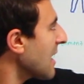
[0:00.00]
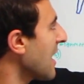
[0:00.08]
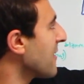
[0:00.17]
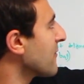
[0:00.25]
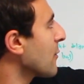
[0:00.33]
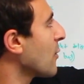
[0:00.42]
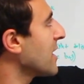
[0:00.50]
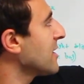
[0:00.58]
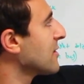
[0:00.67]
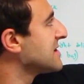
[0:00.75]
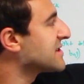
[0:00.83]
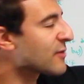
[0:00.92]
And when
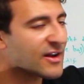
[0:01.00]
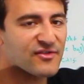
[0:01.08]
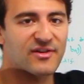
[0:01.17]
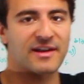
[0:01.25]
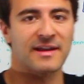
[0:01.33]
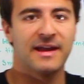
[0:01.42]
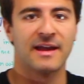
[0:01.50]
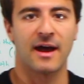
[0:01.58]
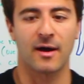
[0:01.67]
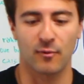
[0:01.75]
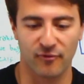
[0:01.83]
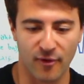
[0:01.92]
you're stretching,
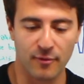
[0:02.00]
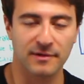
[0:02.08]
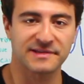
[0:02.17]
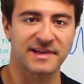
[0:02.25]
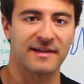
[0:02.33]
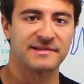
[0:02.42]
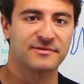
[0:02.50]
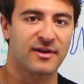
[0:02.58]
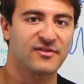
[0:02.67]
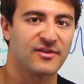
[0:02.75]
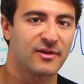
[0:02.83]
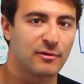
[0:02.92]
focus on
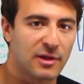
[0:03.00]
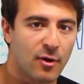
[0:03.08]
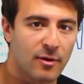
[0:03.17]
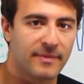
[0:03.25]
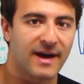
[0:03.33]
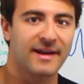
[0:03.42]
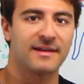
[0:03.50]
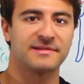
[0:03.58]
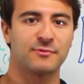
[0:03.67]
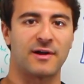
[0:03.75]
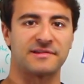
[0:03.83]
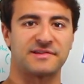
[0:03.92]
stretching your lower body
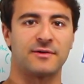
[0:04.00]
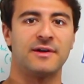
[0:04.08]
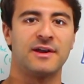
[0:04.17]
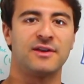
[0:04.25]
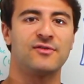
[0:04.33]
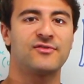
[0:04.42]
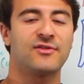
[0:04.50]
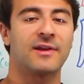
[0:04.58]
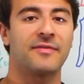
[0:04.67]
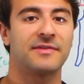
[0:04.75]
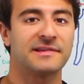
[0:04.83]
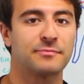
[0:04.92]
as well. So you should
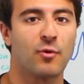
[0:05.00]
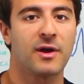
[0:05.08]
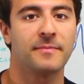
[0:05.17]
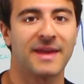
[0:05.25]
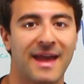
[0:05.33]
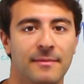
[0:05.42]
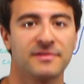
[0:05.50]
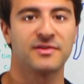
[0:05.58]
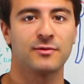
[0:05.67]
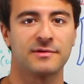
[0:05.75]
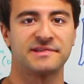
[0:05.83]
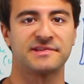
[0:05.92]
at this point be able to
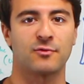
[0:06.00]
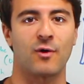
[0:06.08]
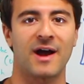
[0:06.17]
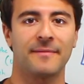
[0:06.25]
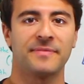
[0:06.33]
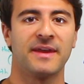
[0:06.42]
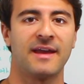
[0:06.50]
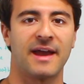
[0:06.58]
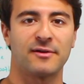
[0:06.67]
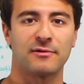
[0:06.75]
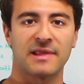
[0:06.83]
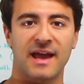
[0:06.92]
do a squat
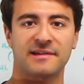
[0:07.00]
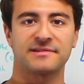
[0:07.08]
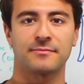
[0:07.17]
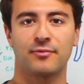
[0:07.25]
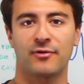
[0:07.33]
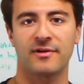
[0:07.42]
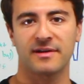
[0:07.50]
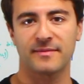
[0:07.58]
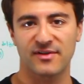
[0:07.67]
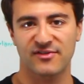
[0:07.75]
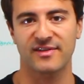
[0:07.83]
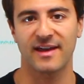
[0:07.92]
and your legs are pretty
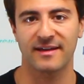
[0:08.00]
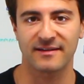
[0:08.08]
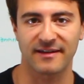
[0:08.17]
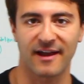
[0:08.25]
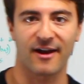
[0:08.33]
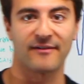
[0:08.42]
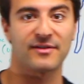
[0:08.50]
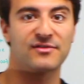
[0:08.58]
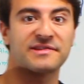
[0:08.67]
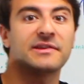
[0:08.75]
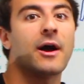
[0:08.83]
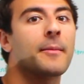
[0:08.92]
much taken care of. It's
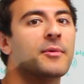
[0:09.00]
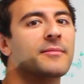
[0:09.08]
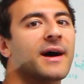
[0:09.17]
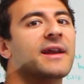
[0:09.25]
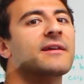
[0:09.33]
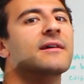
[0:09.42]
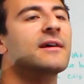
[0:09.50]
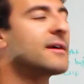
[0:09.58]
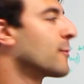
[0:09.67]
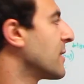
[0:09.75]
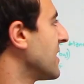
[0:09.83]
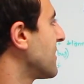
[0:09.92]
just the upper body
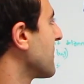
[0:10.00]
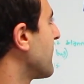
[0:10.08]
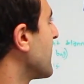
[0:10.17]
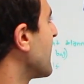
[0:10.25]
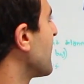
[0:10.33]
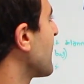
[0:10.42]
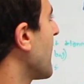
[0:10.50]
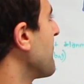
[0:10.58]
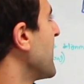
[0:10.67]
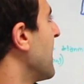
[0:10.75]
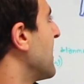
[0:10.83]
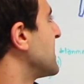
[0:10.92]
we need to finish
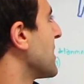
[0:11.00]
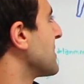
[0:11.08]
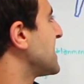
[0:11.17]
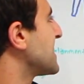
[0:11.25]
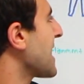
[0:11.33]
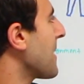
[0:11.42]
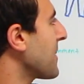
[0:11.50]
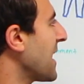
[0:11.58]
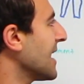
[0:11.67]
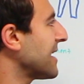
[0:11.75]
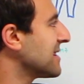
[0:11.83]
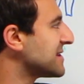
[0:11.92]
up. So step
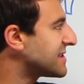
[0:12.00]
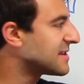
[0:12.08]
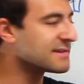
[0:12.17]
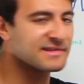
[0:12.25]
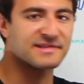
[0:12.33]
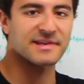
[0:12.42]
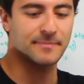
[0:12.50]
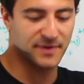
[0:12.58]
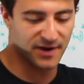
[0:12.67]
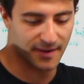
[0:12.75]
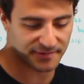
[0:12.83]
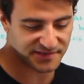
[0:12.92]
8 is to zip it up.